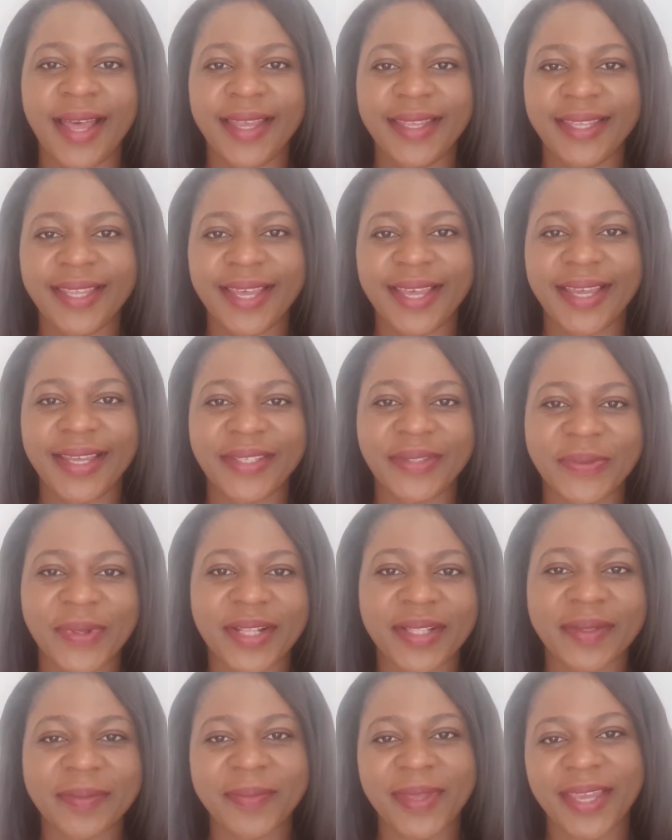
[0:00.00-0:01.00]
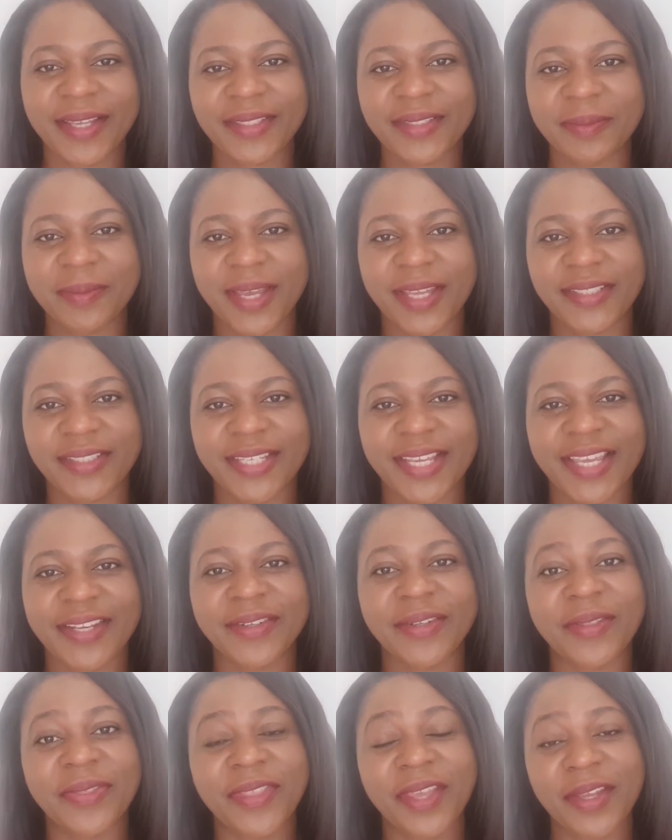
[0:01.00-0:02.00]
Hi guys, welcome back to my
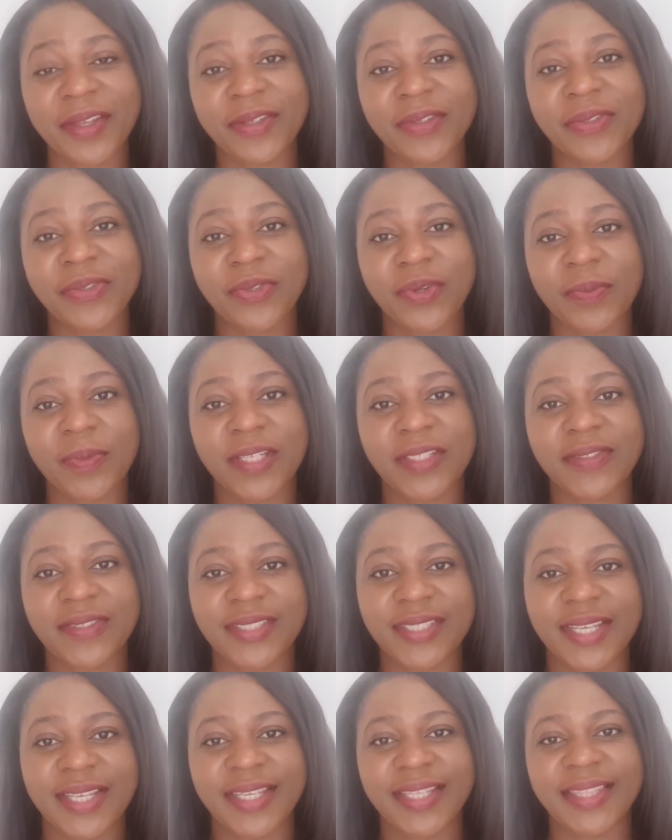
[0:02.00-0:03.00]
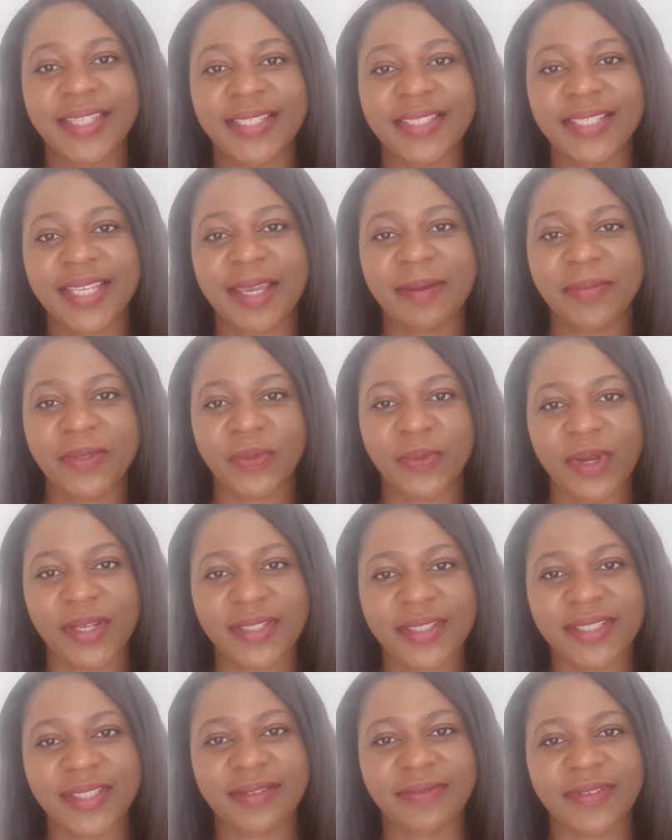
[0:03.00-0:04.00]
channel. Thank you so much for taking the time to
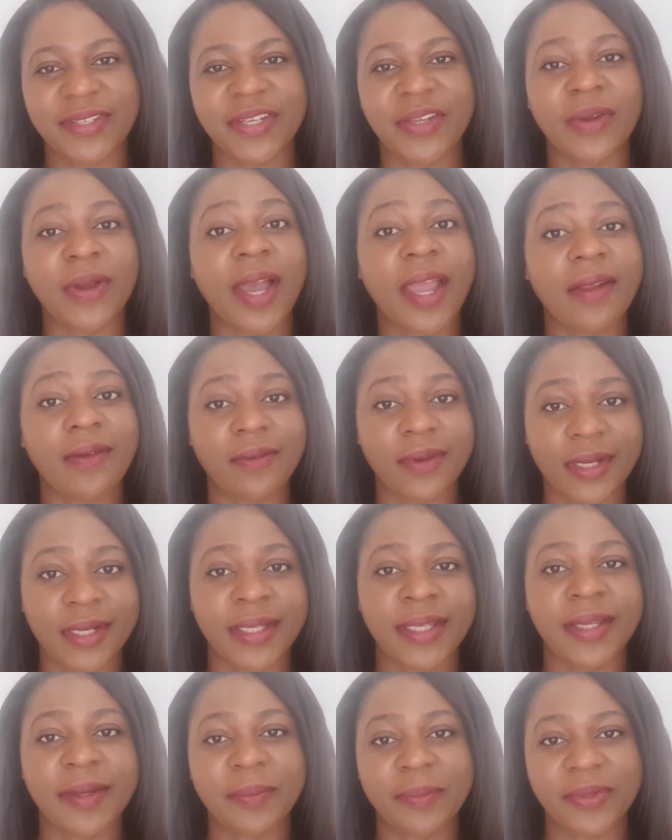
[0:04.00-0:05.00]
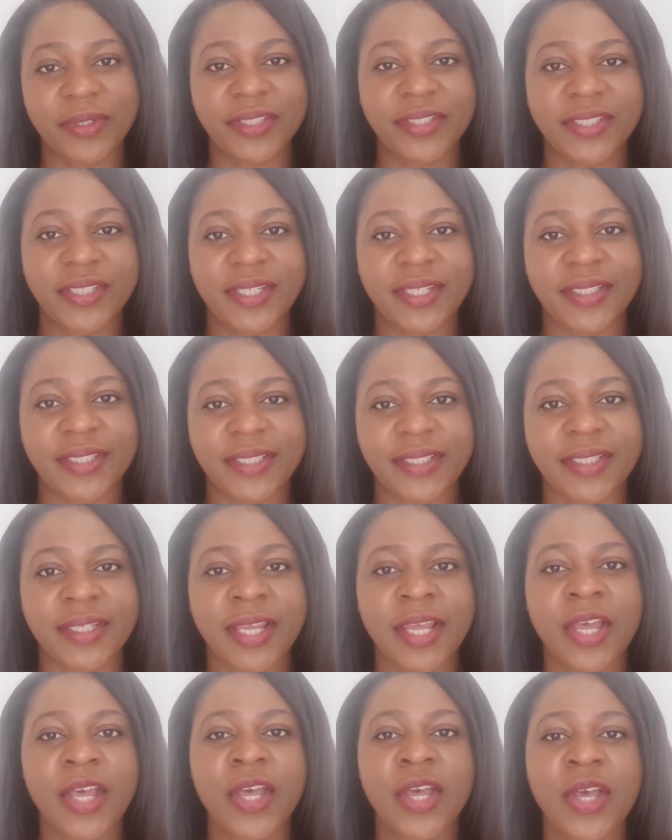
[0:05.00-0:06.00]
watch this video. I really appreciate it.
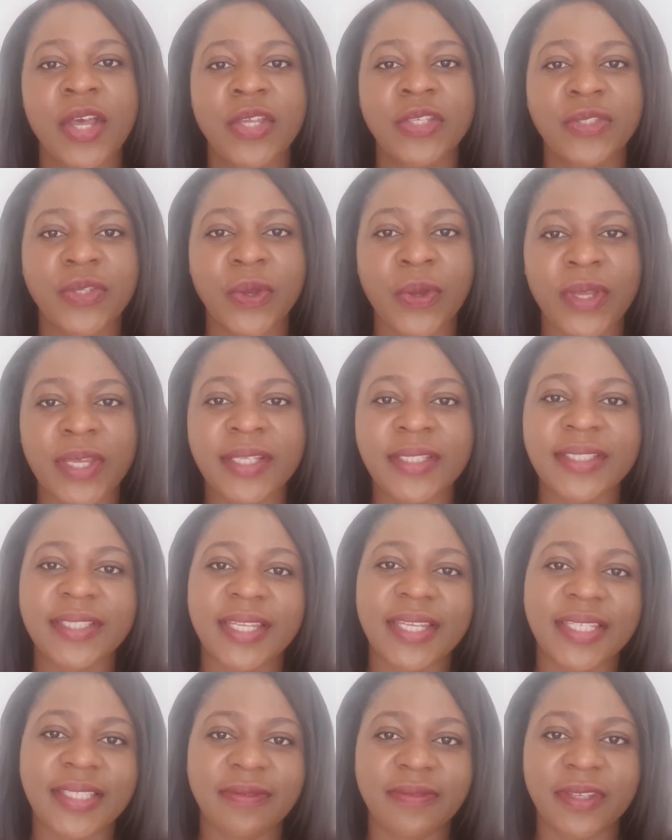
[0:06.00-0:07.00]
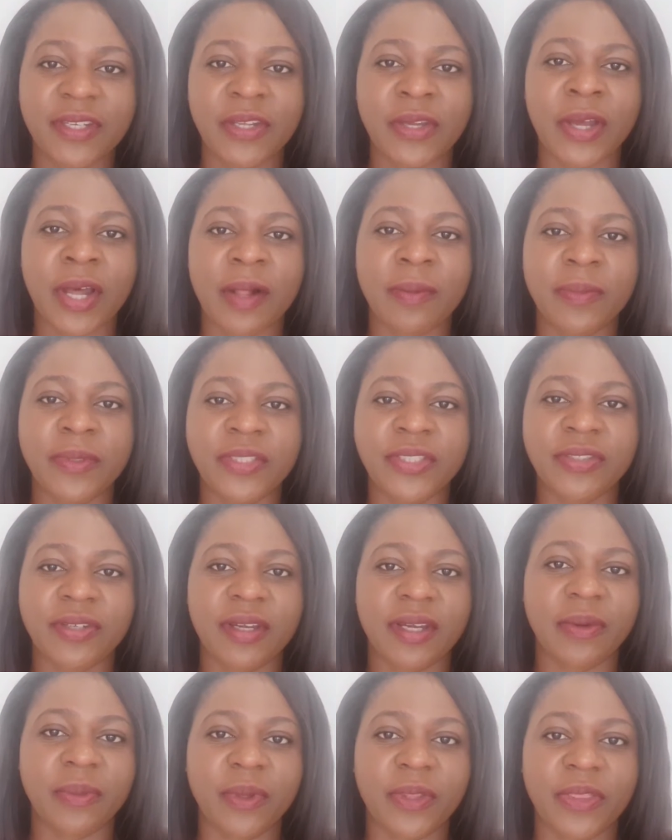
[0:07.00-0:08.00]
So in today's video, I'll be
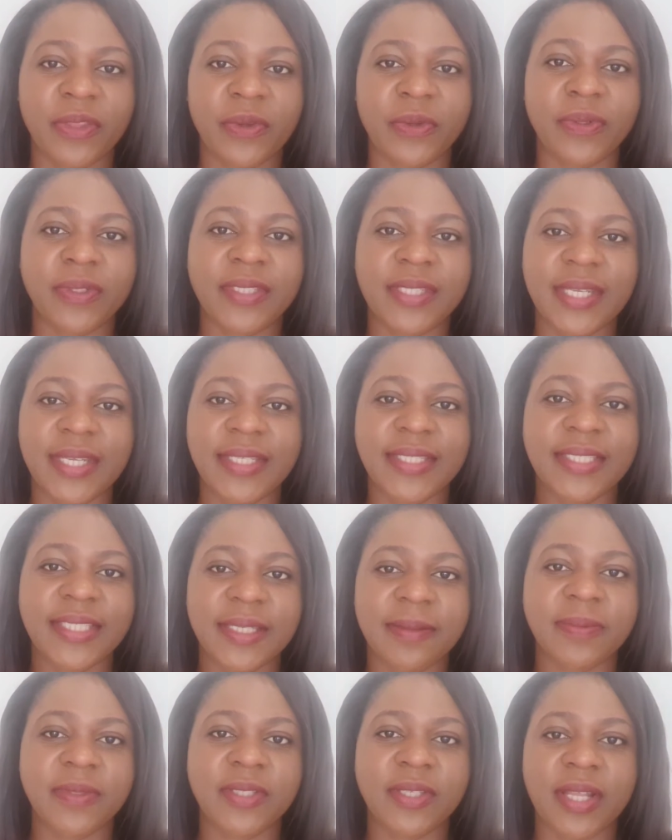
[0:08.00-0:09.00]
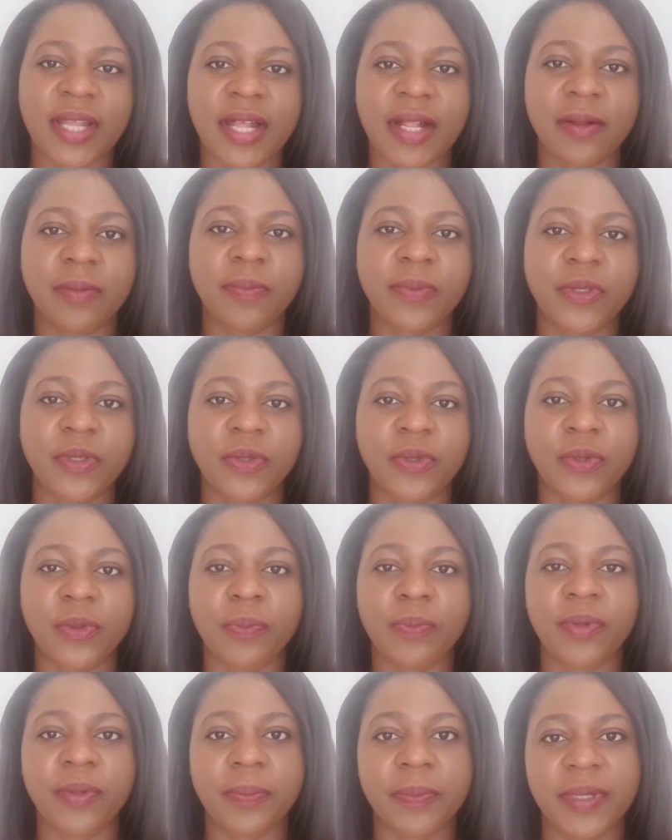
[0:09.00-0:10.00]
sharing with you 10 tips to help you
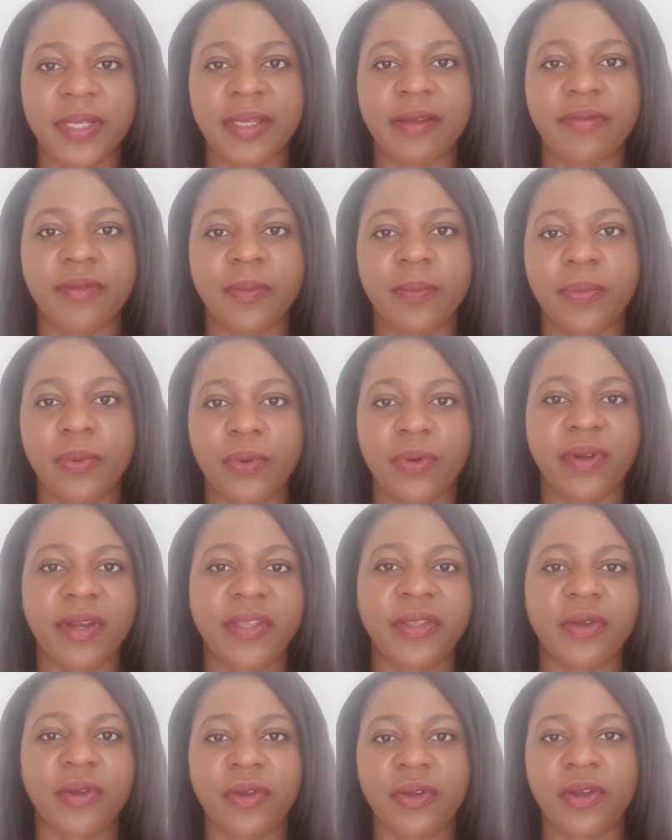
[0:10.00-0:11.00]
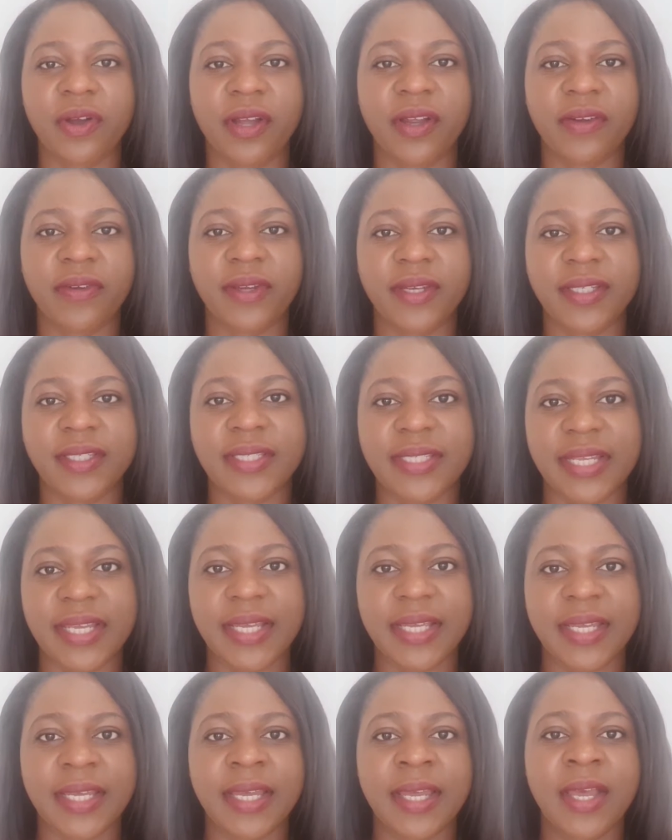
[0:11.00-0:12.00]
prepare for pouring your concrete
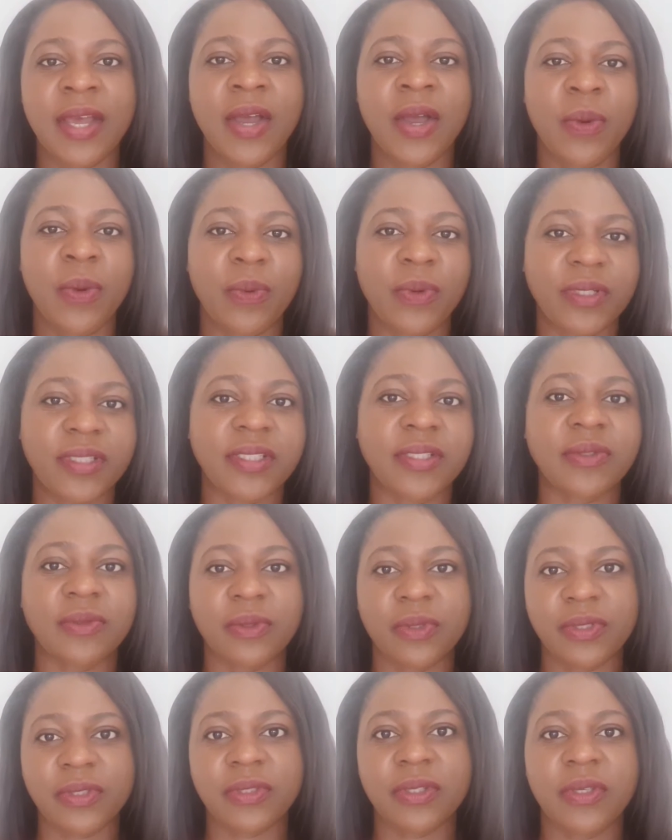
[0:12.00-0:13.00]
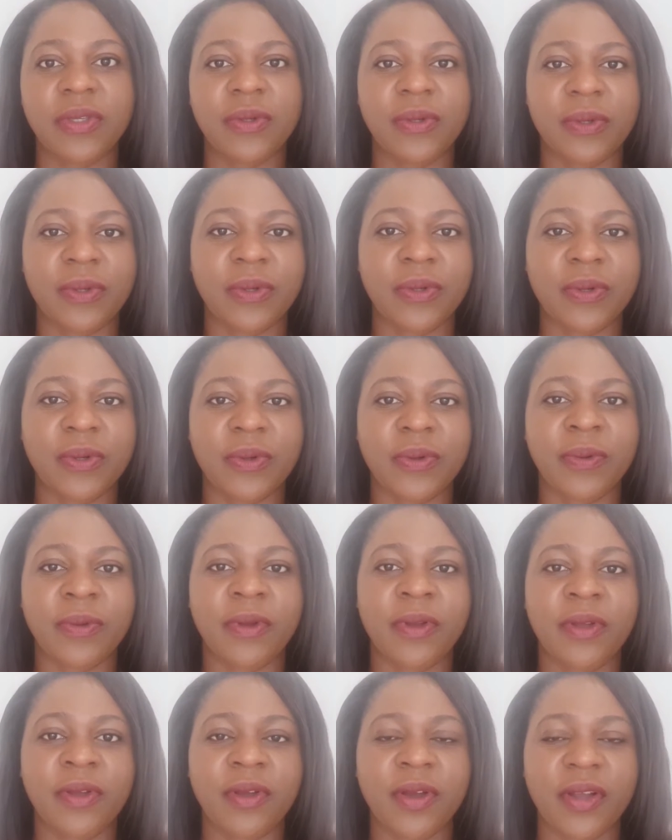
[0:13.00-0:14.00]
deck, which is also your
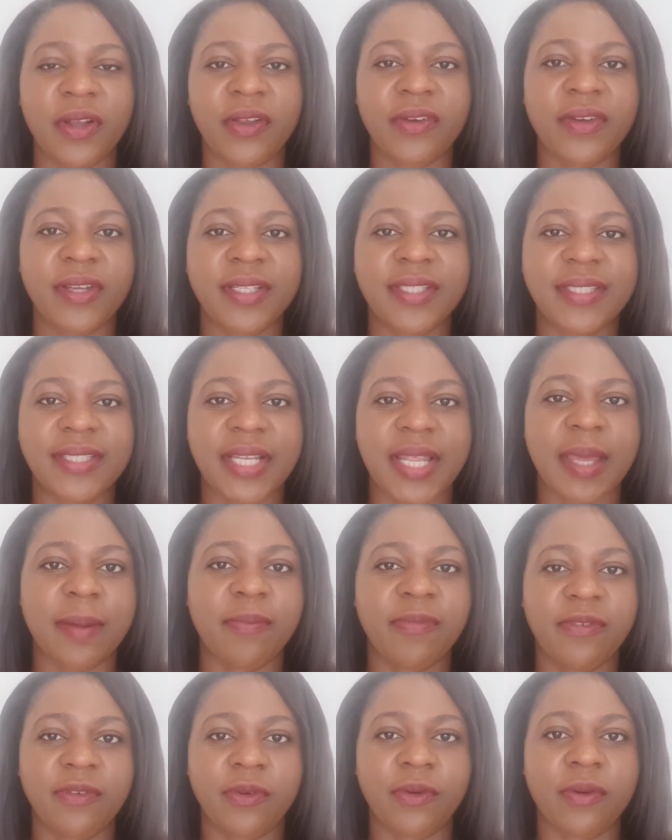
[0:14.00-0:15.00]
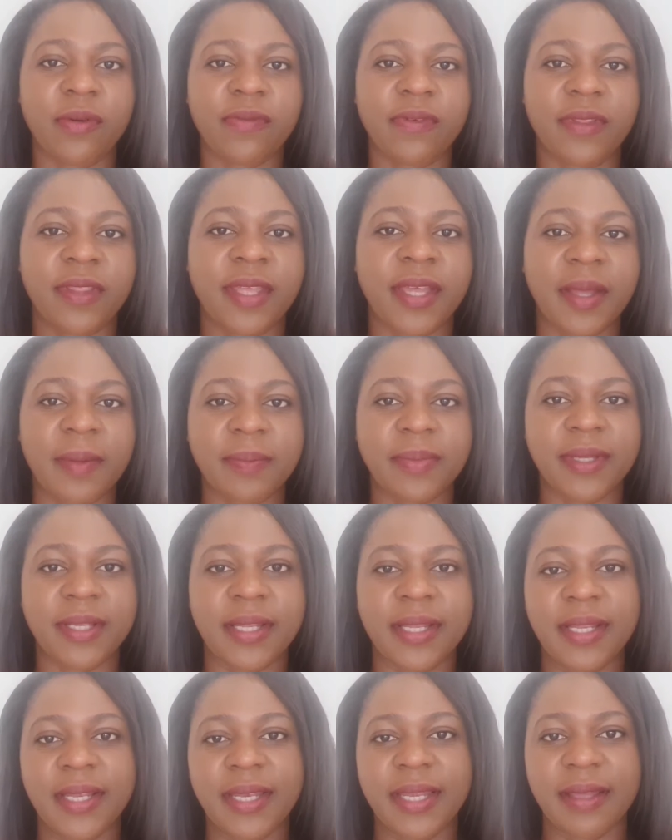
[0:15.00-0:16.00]
concrete slab floor for the
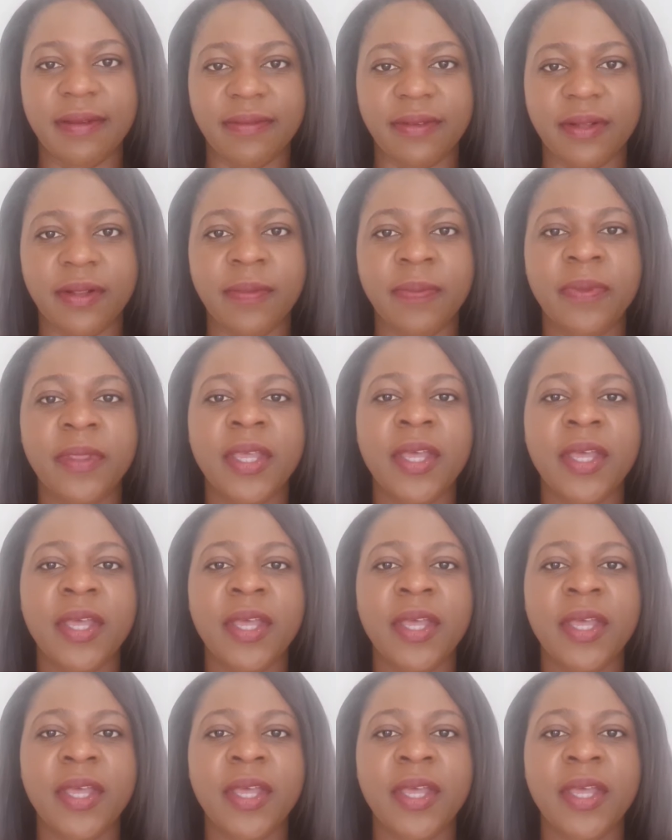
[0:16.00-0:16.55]
upper level.